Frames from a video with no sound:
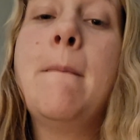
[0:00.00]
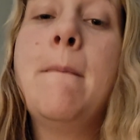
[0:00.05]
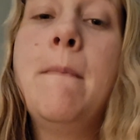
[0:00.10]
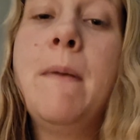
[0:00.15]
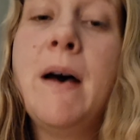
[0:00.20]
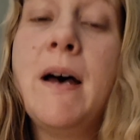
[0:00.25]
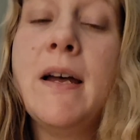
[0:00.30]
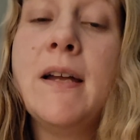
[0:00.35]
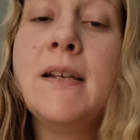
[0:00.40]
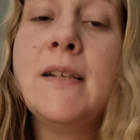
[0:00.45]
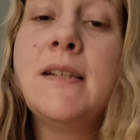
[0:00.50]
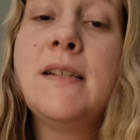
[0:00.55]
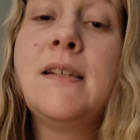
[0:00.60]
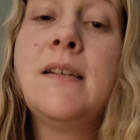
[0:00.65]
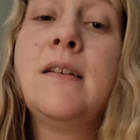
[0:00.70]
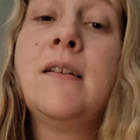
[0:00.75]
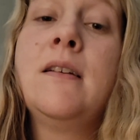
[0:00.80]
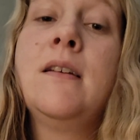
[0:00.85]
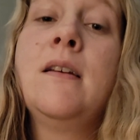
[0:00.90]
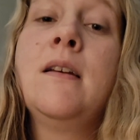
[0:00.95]
But
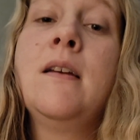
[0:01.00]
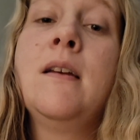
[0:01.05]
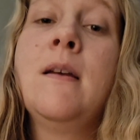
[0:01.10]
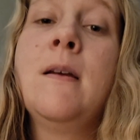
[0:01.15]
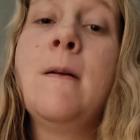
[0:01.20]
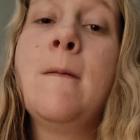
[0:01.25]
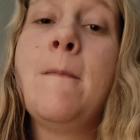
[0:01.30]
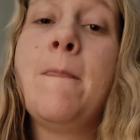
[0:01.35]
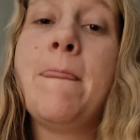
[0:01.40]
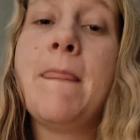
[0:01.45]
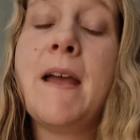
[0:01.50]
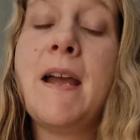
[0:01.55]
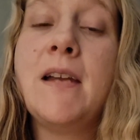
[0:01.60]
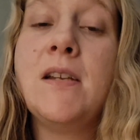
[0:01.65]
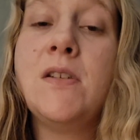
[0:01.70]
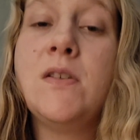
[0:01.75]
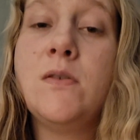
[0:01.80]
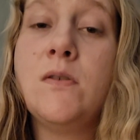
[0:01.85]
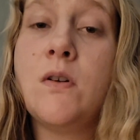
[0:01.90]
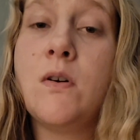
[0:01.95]
I
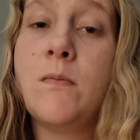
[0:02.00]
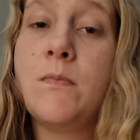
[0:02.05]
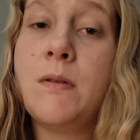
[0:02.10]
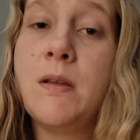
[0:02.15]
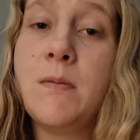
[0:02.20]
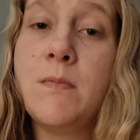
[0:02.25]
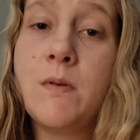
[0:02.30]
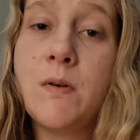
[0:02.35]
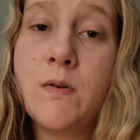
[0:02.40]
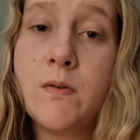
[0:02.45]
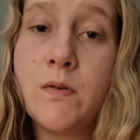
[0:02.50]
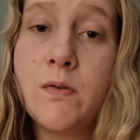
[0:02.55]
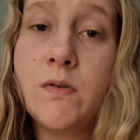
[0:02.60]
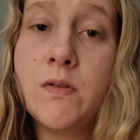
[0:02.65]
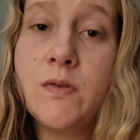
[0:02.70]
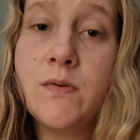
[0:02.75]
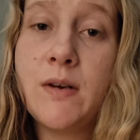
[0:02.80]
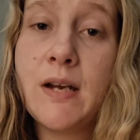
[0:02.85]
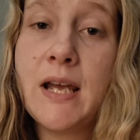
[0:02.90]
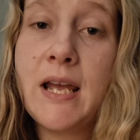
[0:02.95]
do know people who
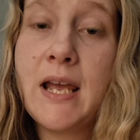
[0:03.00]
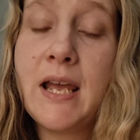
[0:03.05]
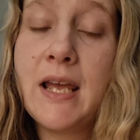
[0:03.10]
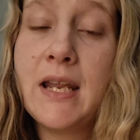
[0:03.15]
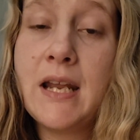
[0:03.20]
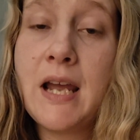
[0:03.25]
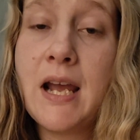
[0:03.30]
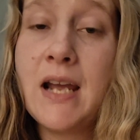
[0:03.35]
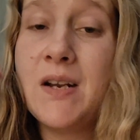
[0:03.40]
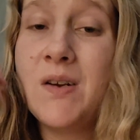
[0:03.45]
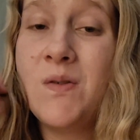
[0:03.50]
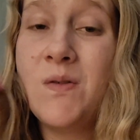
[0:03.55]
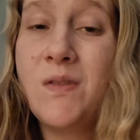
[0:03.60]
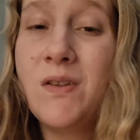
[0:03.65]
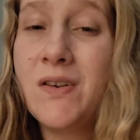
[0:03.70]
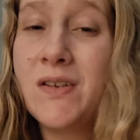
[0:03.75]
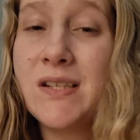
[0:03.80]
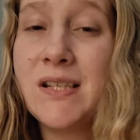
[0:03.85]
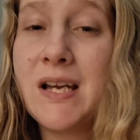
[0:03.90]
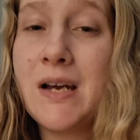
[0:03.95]
do it, and I don't
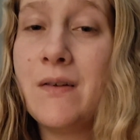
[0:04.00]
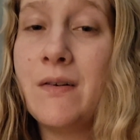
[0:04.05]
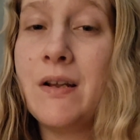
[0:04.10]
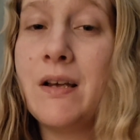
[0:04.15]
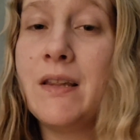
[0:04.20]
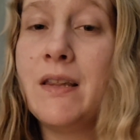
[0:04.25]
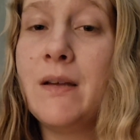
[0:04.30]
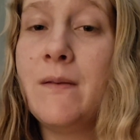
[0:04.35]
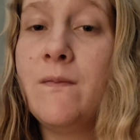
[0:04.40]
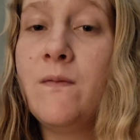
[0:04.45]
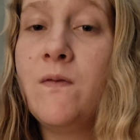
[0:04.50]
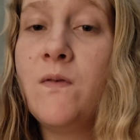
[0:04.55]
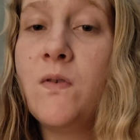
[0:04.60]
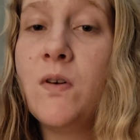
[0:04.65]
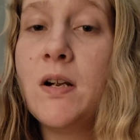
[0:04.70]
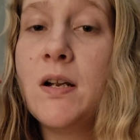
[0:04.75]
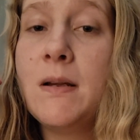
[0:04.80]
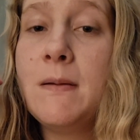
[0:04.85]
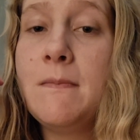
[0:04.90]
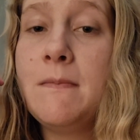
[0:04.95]
look down on them
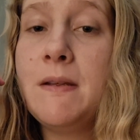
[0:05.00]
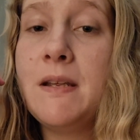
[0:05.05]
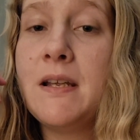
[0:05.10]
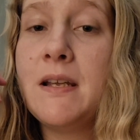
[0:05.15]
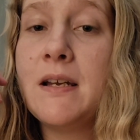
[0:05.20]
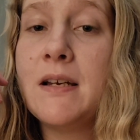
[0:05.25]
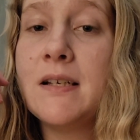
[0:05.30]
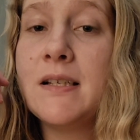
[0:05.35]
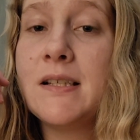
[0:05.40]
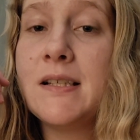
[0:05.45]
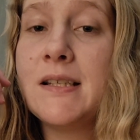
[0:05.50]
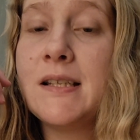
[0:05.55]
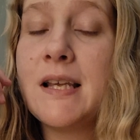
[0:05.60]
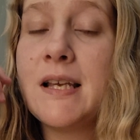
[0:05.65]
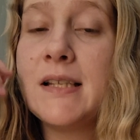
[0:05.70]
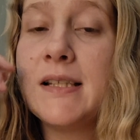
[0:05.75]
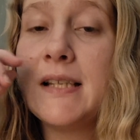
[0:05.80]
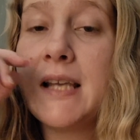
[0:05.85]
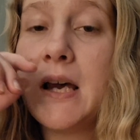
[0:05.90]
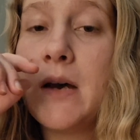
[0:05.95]
for it, because
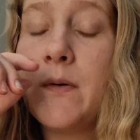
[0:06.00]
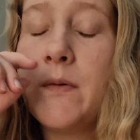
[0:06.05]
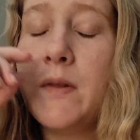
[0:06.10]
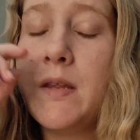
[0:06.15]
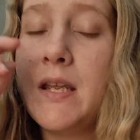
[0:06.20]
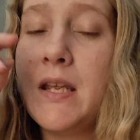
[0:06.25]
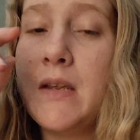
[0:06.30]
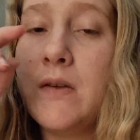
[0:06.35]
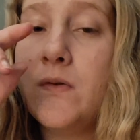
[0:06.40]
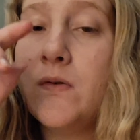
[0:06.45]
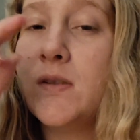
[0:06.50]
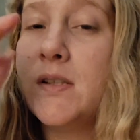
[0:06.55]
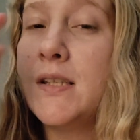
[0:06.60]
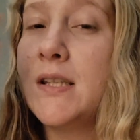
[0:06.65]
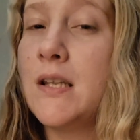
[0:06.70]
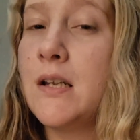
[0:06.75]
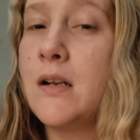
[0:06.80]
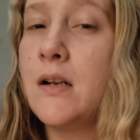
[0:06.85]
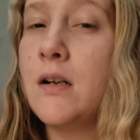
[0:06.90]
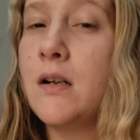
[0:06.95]
that's how they use
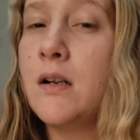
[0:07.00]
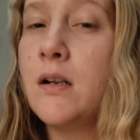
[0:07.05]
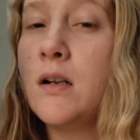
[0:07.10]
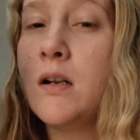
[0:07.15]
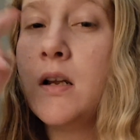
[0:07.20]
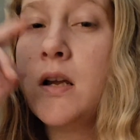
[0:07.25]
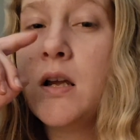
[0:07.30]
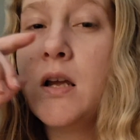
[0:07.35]
their